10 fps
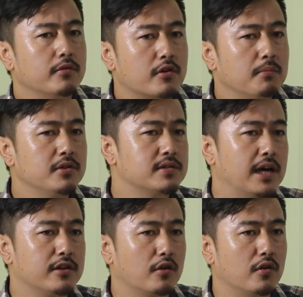communist
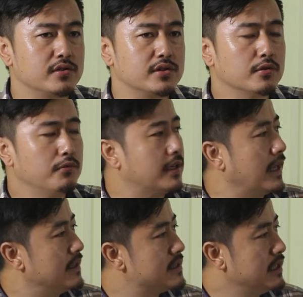ideology. So we
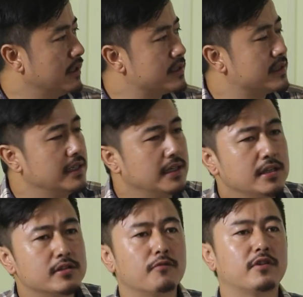can see a
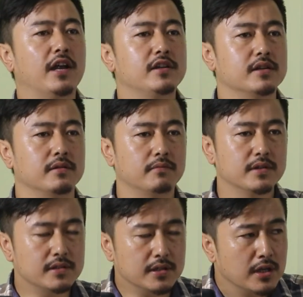series of tension,
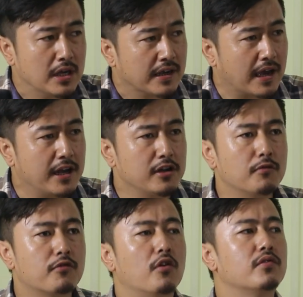isn't it? Kind
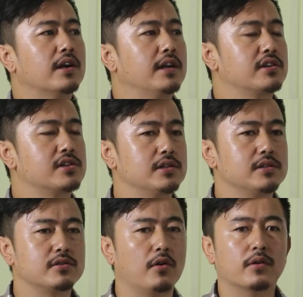of
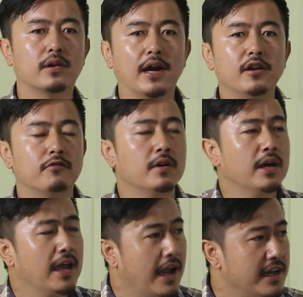contradictions or kind of
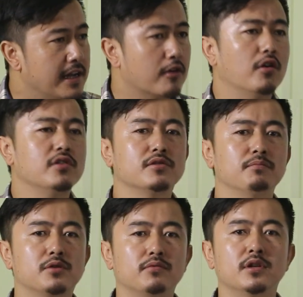antagonism
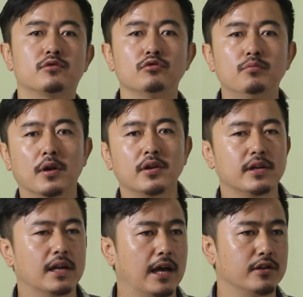between the two
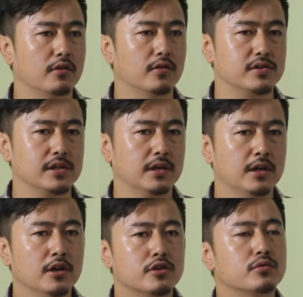political ideology.
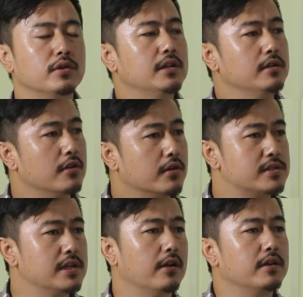So in
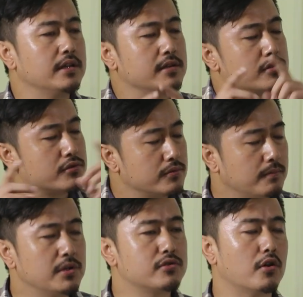nutshell, or in
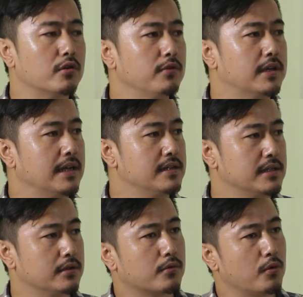short, we can
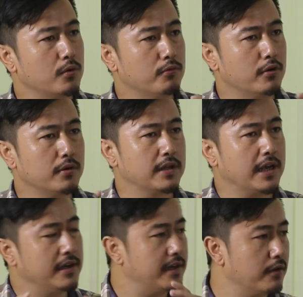say the Cold War,
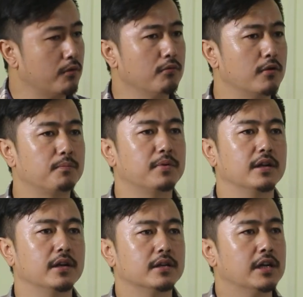the entire Cold War
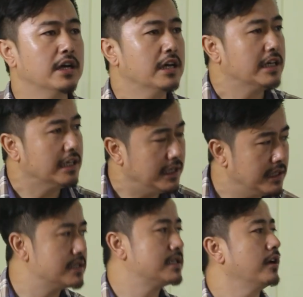period
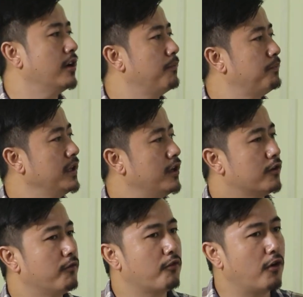is a
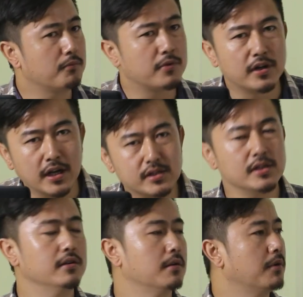period of
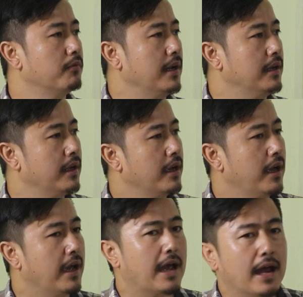confrontation, number one,
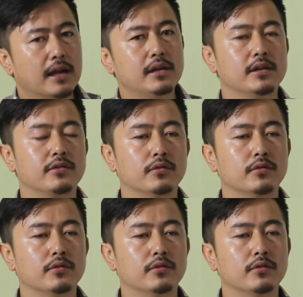and